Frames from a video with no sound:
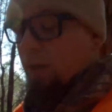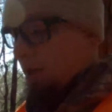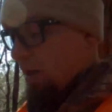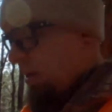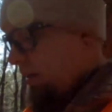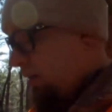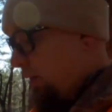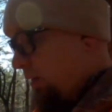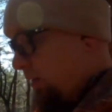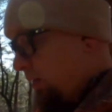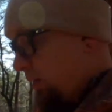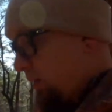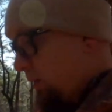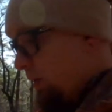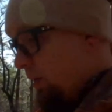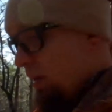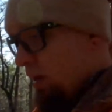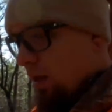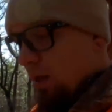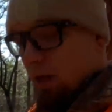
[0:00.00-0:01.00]
and I'm
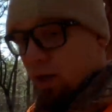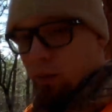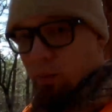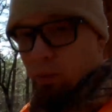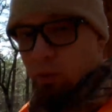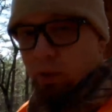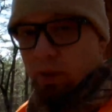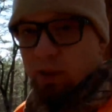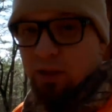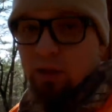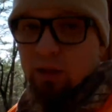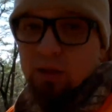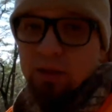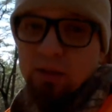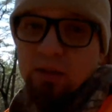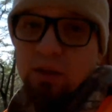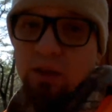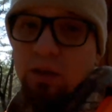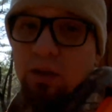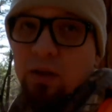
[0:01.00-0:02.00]
gonna get
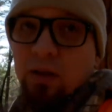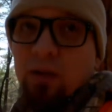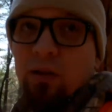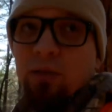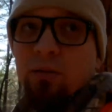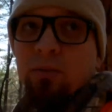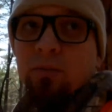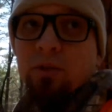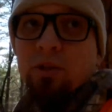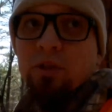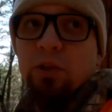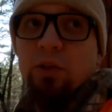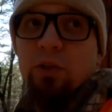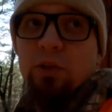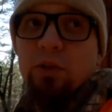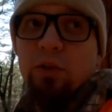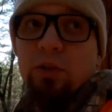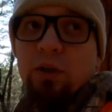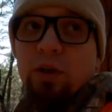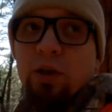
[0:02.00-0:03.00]
this still
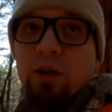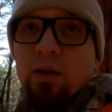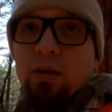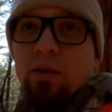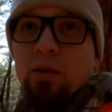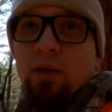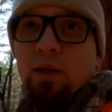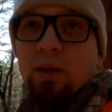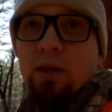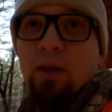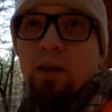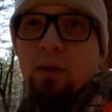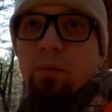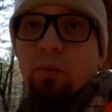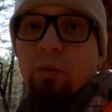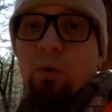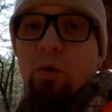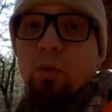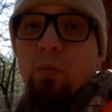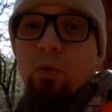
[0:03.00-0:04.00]
on the ground, and
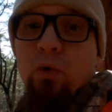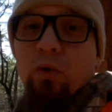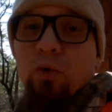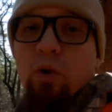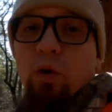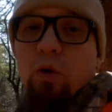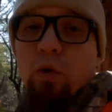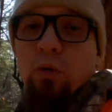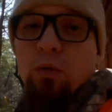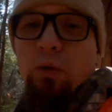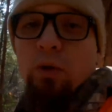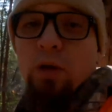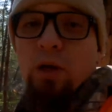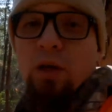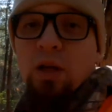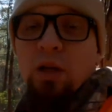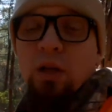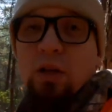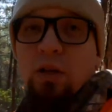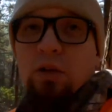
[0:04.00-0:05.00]
we're gonna move on
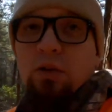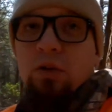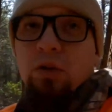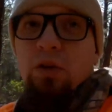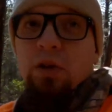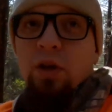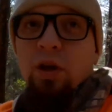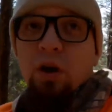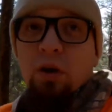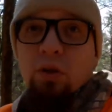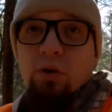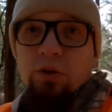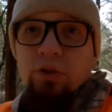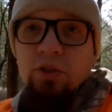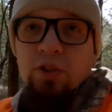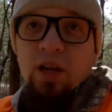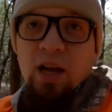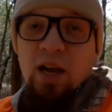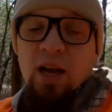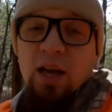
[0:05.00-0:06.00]
to the other
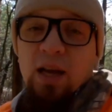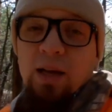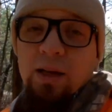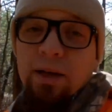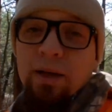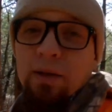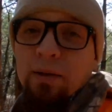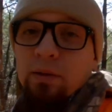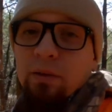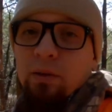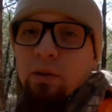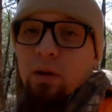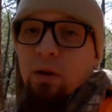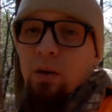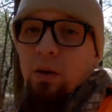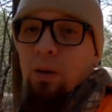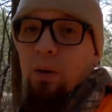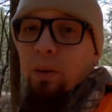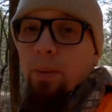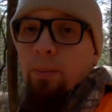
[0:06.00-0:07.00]
side
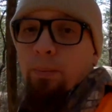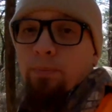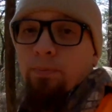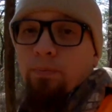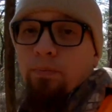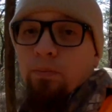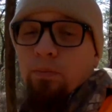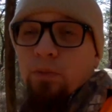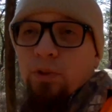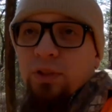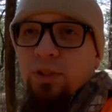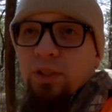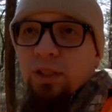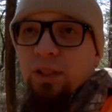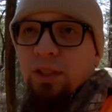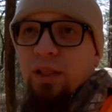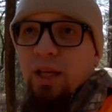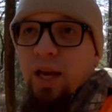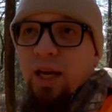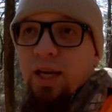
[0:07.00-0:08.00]
to get
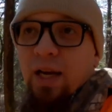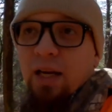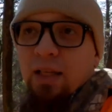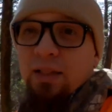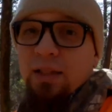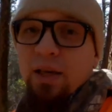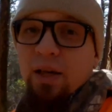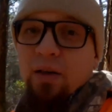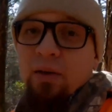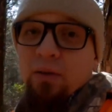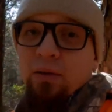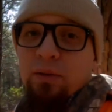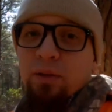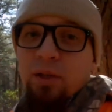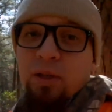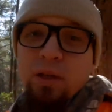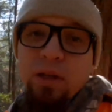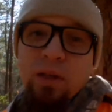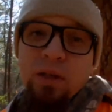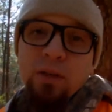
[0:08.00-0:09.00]
the canines out.
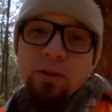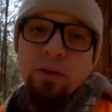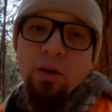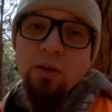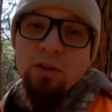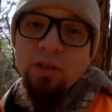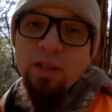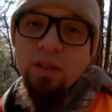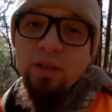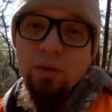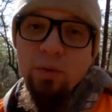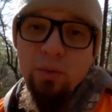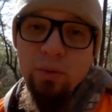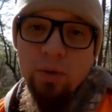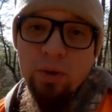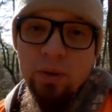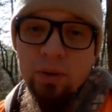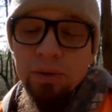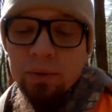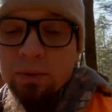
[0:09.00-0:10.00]
Y'all stay tuned.